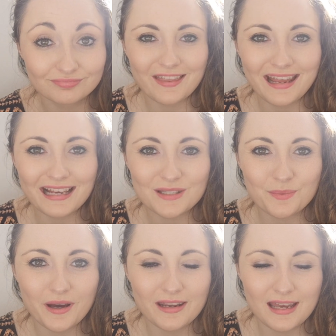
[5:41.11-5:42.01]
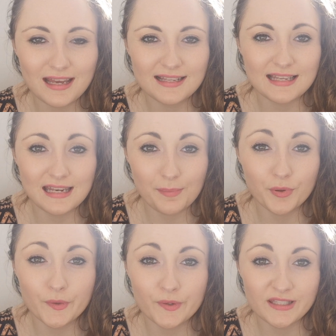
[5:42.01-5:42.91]
The next one is
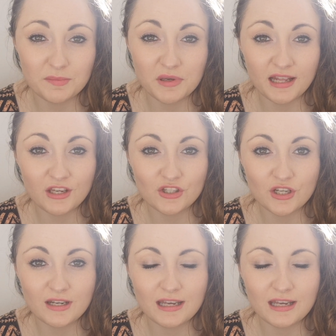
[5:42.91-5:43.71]
nipple stimulation.